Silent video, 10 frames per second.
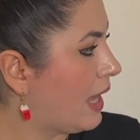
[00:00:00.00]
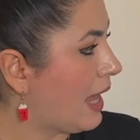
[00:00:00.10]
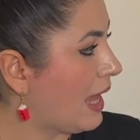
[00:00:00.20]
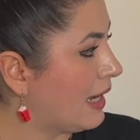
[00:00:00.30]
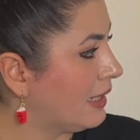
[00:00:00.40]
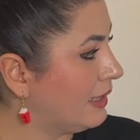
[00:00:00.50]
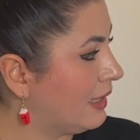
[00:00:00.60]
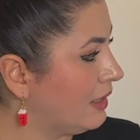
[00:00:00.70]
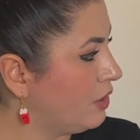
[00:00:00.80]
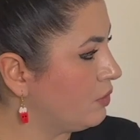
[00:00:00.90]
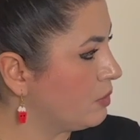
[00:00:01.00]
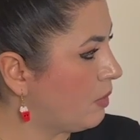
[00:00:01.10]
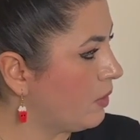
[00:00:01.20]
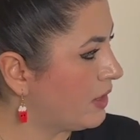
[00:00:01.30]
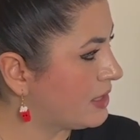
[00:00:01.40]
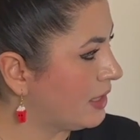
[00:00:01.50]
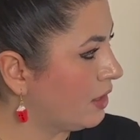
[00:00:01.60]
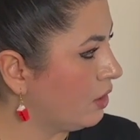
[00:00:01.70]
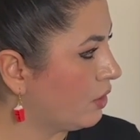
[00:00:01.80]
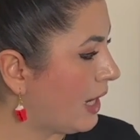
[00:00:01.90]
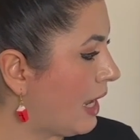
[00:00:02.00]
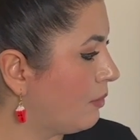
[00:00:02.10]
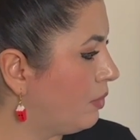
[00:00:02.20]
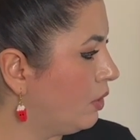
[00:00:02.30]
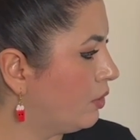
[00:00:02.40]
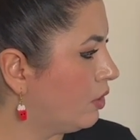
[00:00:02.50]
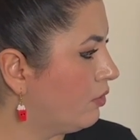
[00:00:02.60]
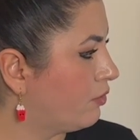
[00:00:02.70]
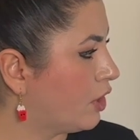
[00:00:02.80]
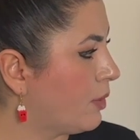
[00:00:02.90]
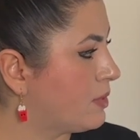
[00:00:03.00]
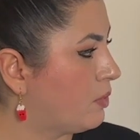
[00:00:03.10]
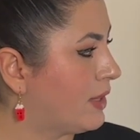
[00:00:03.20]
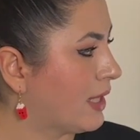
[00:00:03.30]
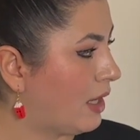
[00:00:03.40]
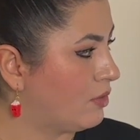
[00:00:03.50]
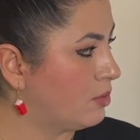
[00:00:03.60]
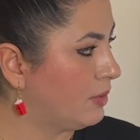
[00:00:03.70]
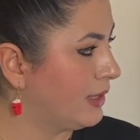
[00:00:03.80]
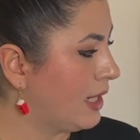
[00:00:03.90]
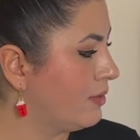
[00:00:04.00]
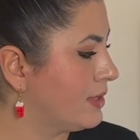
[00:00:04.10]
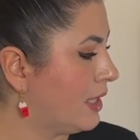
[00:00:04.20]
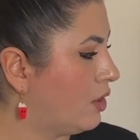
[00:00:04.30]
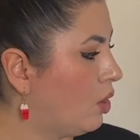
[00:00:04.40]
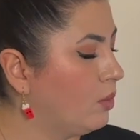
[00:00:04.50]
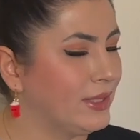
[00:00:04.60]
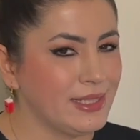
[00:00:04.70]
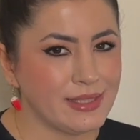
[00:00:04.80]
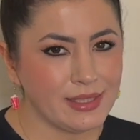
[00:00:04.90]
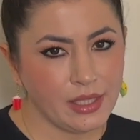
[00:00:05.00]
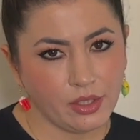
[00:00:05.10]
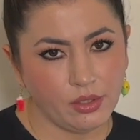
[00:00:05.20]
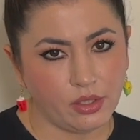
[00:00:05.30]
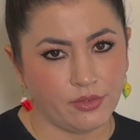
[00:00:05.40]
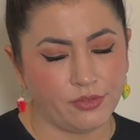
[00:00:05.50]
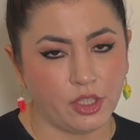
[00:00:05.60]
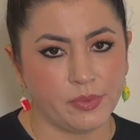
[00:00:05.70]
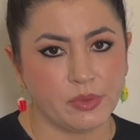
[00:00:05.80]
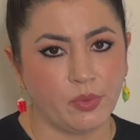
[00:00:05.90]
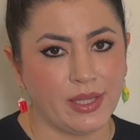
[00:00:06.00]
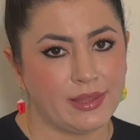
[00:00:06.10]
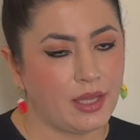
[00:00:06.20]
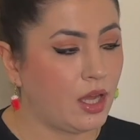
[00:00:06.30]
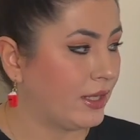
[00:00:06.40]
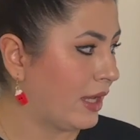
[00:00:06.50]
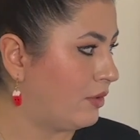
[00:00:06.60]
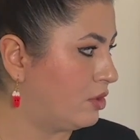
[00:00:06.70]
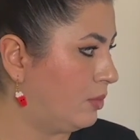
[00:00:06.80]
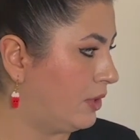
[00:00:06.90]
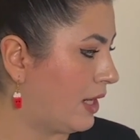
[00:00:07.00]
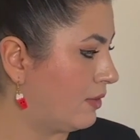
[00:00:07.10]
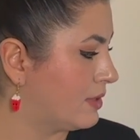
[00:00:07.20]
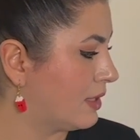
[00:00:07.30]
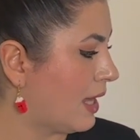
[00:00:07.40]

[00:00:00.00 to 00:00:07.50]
And it can use both singular and plural verbs with countable nouns and only singular verbs with uncountable nouns.